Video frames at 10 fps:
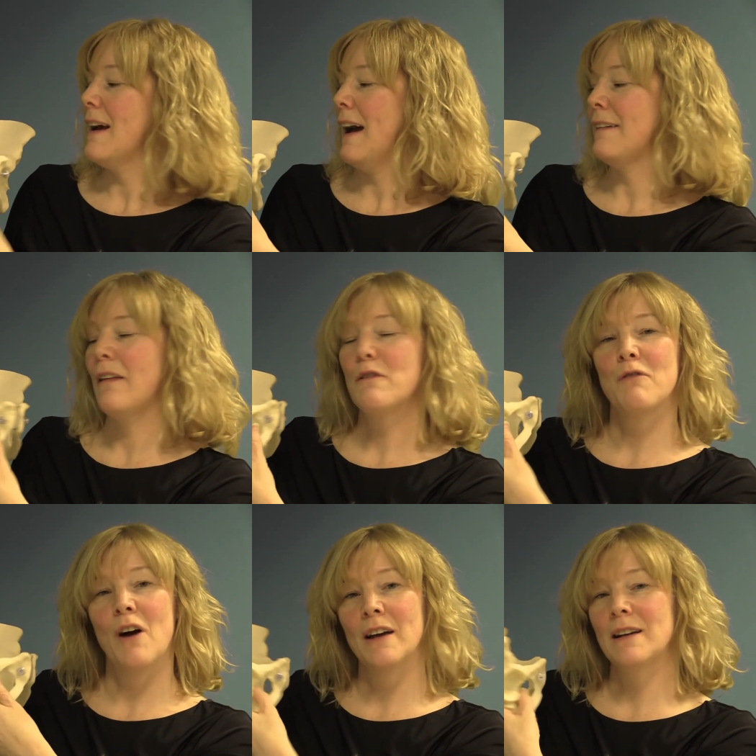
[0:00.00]
and then
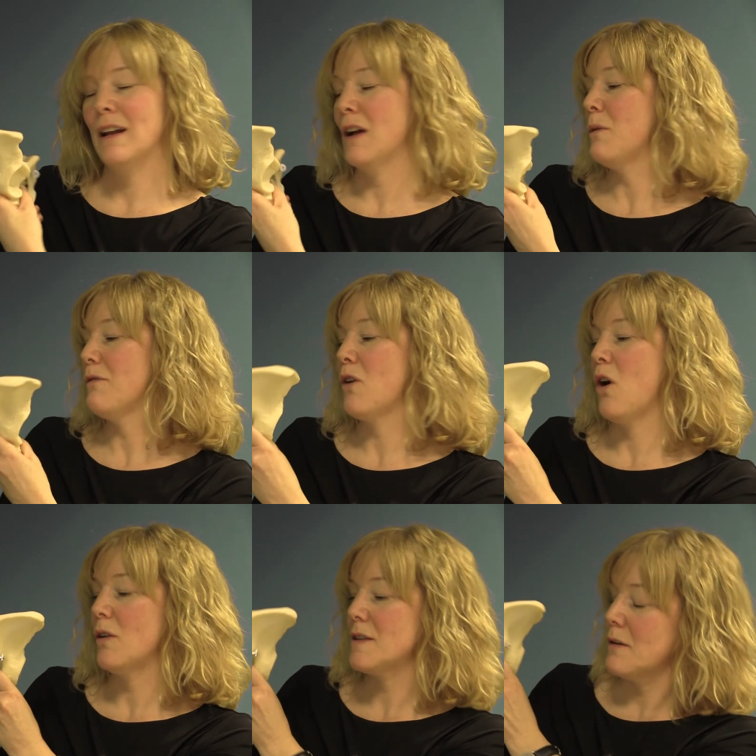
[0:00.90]
finally we look
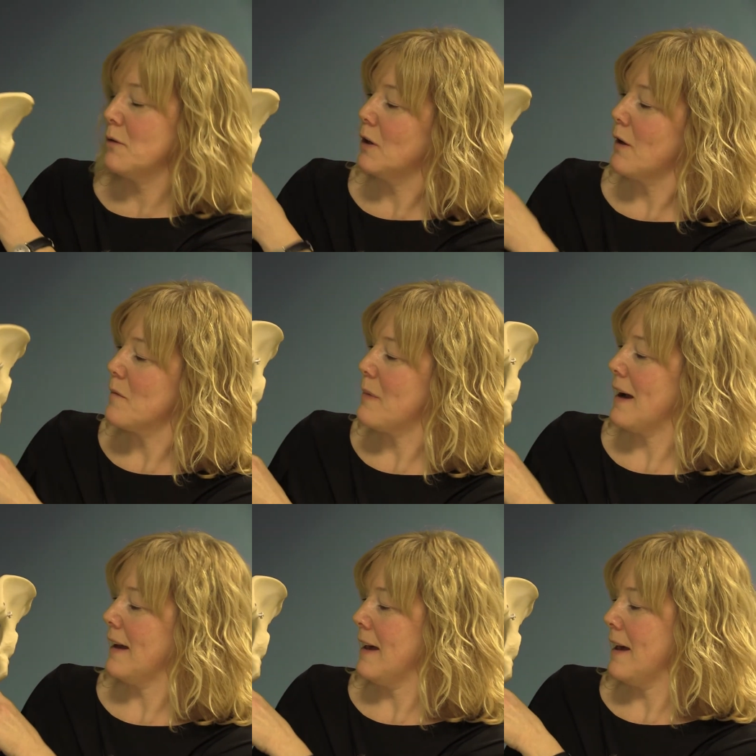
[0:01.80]
at the
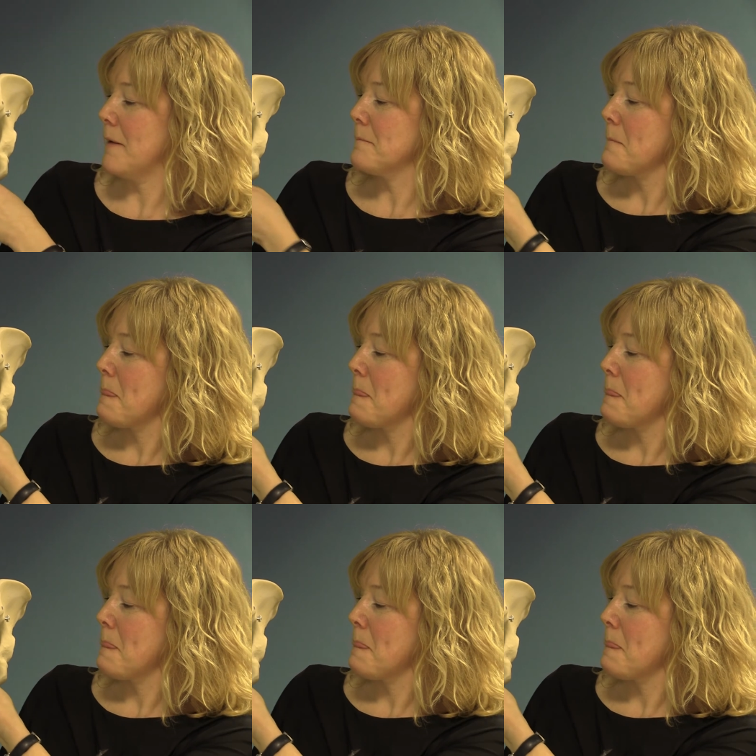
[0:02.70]
back here,